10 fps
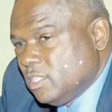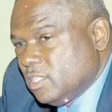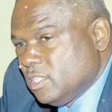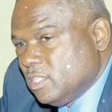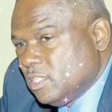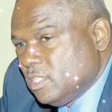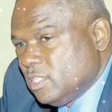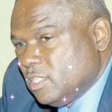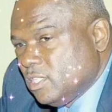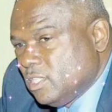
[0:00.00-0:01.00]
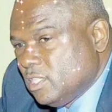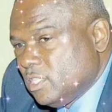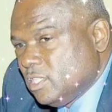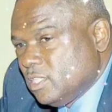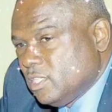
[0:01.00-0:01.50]
The saga
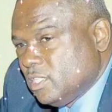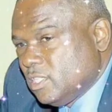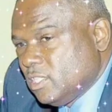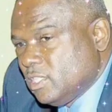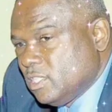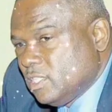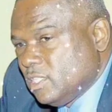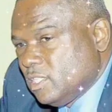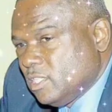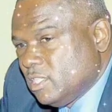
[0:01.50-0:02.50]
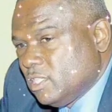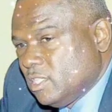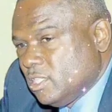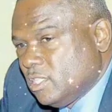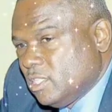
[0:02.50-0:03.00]
is heating up
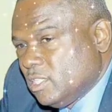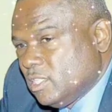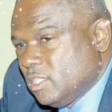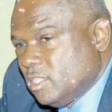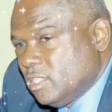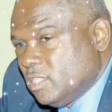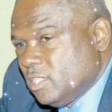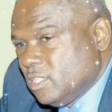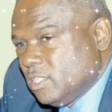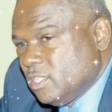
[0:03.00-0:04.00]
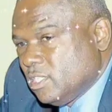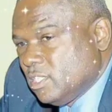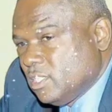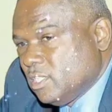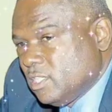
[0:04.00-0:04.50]
and is getting even
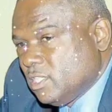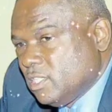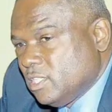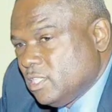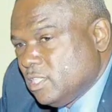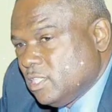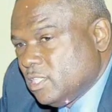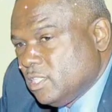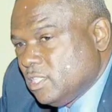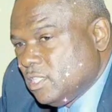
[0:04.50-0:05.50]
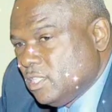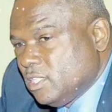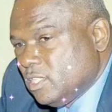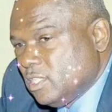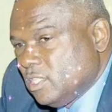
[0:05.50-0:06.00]
hotter as the November
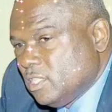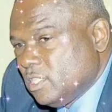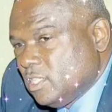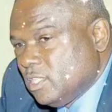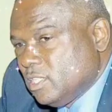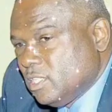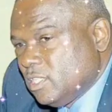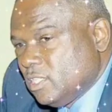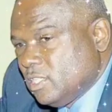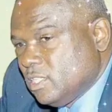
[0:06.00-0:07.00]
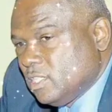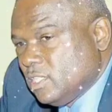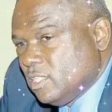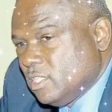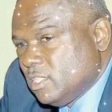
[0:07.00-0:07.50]
7th presidential
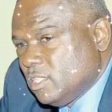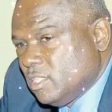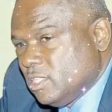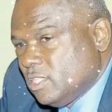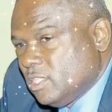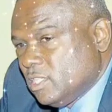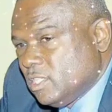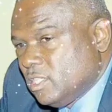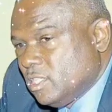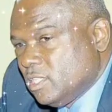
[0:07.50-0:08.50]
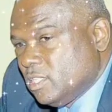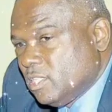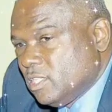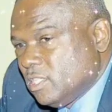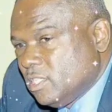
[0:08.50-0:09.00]
election date draws
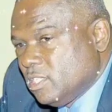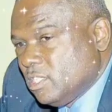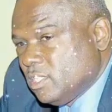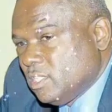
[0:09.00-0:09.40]
closer.